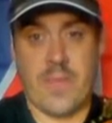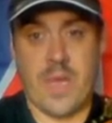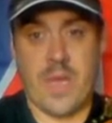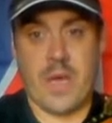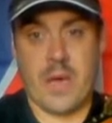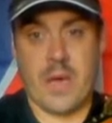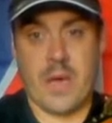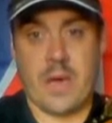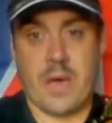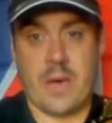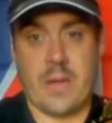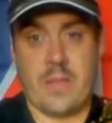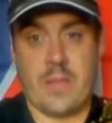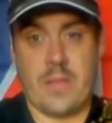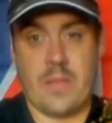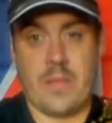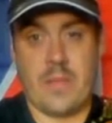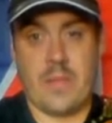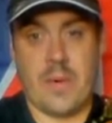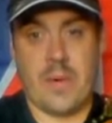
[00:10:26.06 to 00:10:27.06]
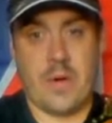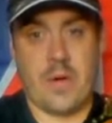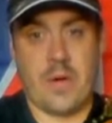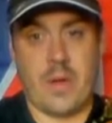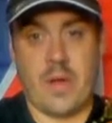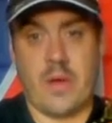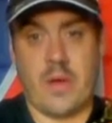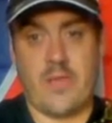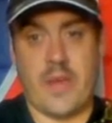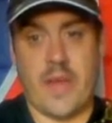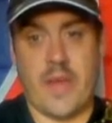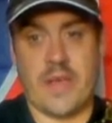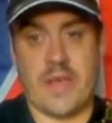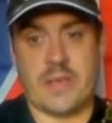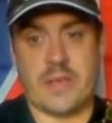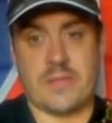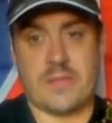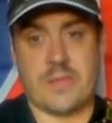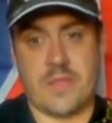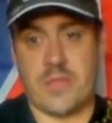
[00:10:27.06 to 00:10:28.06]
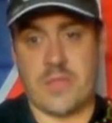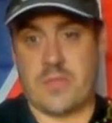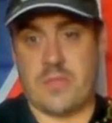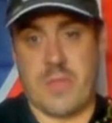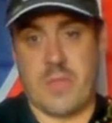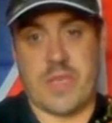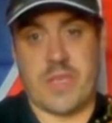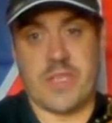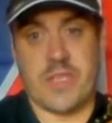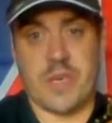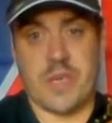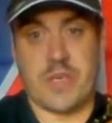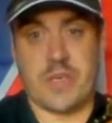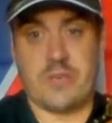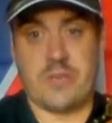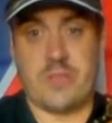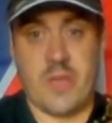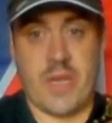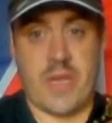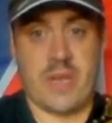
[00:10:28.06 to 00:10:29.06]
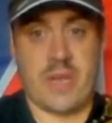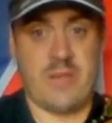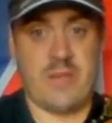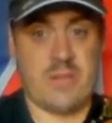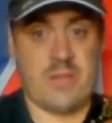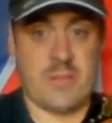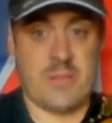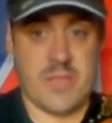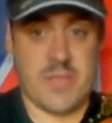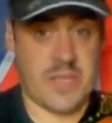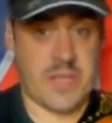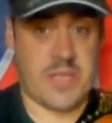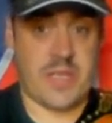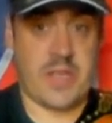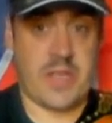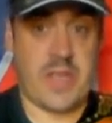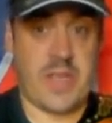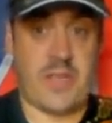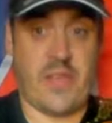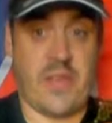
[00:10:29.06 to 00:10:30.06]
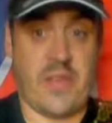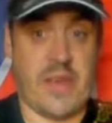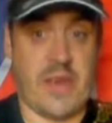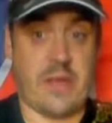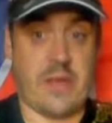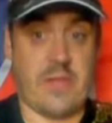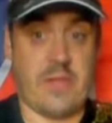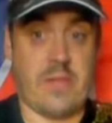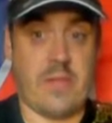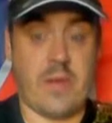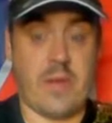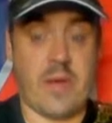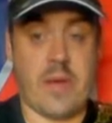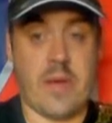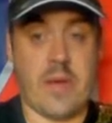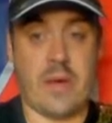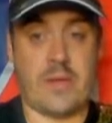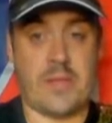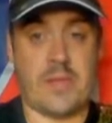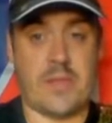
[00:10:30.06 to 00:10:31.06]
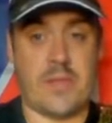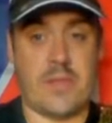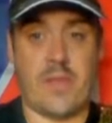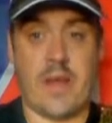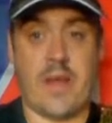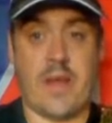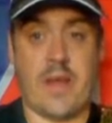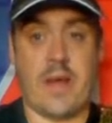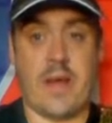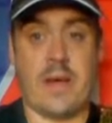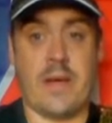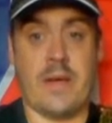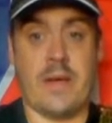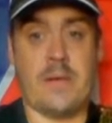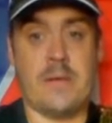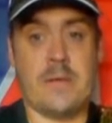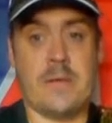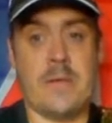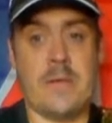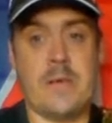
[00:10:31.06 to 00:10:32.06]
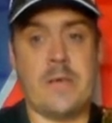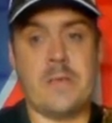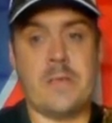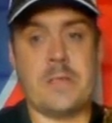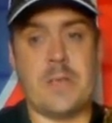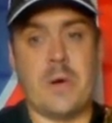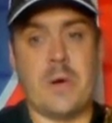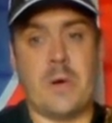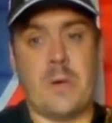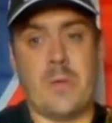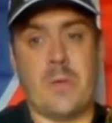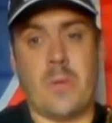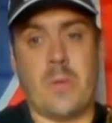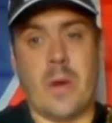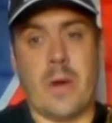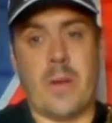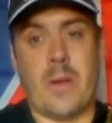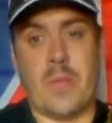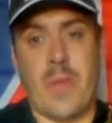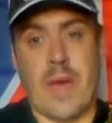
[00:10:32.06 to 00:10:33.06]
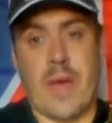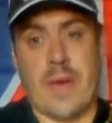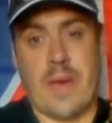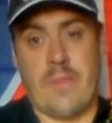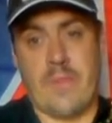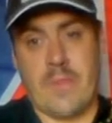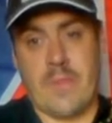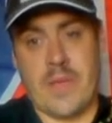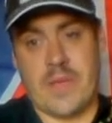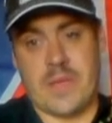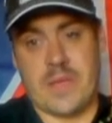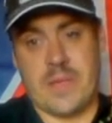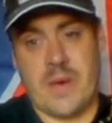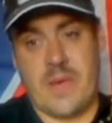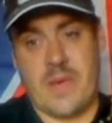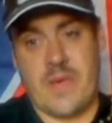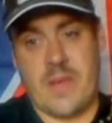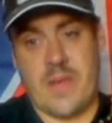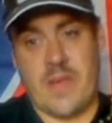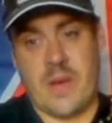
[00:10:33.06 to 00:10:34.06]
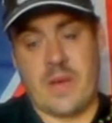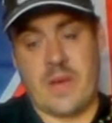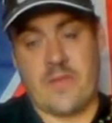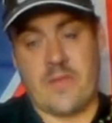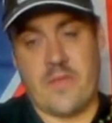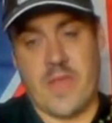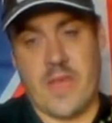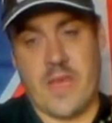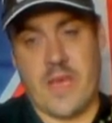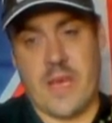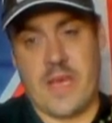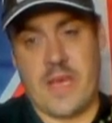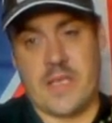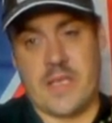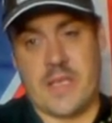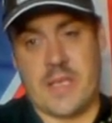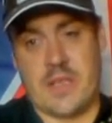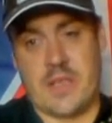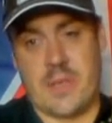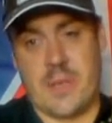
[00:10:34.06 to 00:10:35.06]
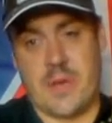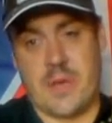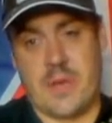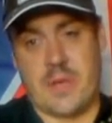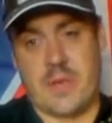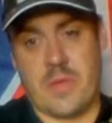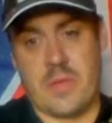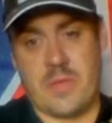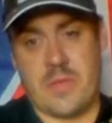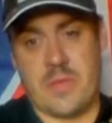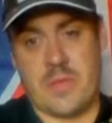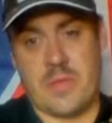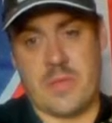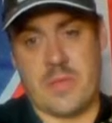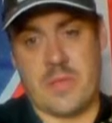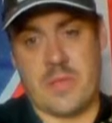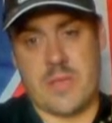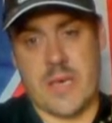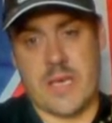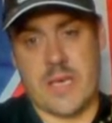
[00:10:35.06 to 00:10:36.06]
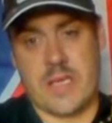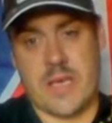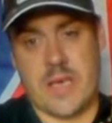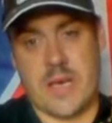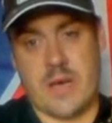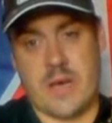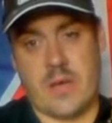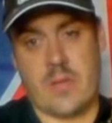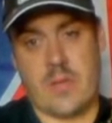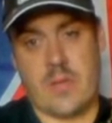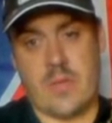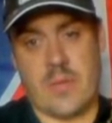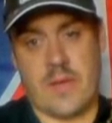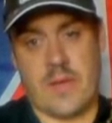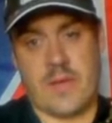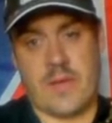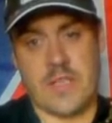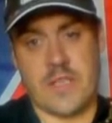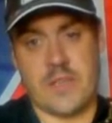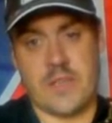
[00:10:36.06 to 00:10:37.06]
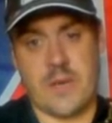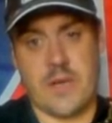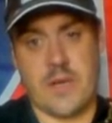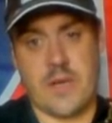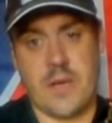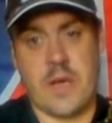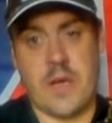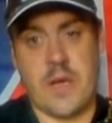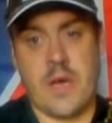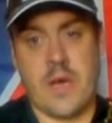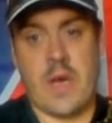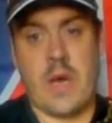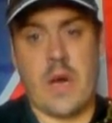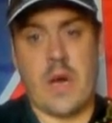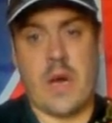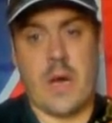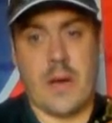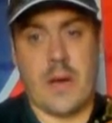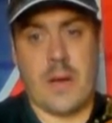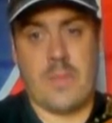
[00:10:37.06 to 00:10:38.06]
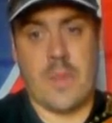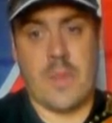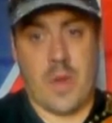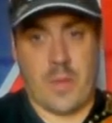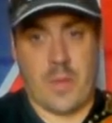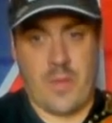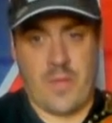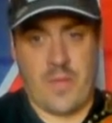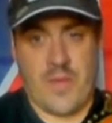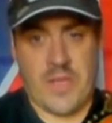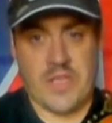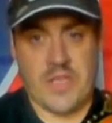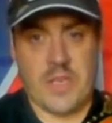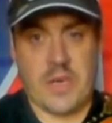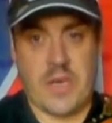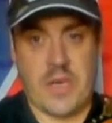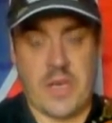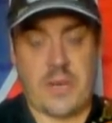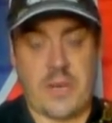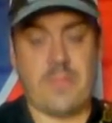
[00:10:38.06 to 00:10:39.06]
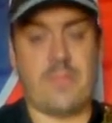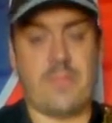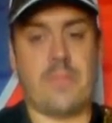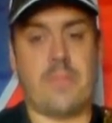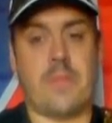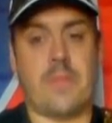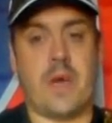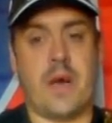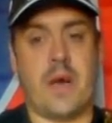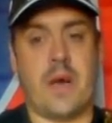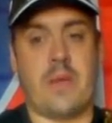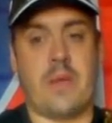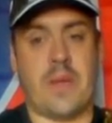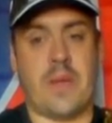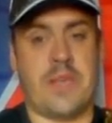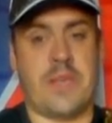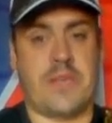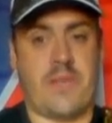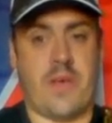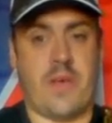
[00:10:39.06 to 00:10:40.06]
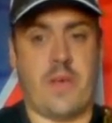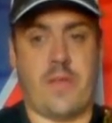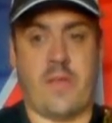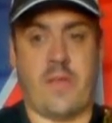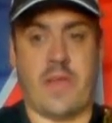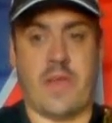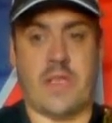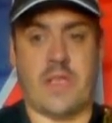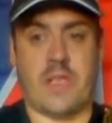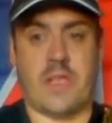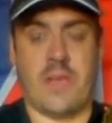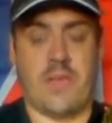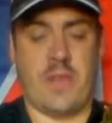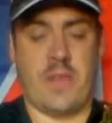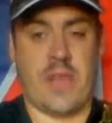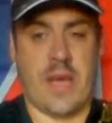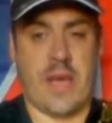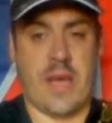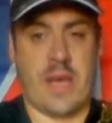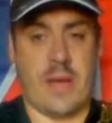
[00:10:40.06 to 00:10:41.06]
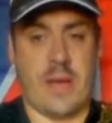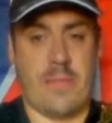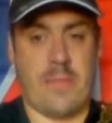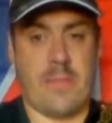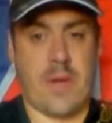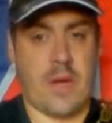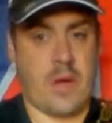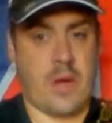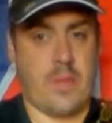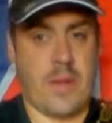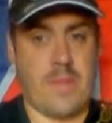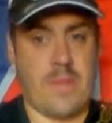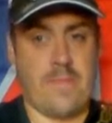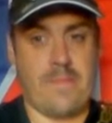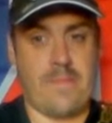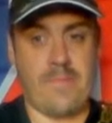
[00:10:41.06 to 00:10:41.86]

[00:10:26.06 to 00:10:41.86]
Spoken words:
but a lot of it is just research, reading, searching the internet, stuff like that. So yeah, that's my video of the ECW tag title brief history. Hope you've enjoyed it. Please feel free to leave a like, a comment.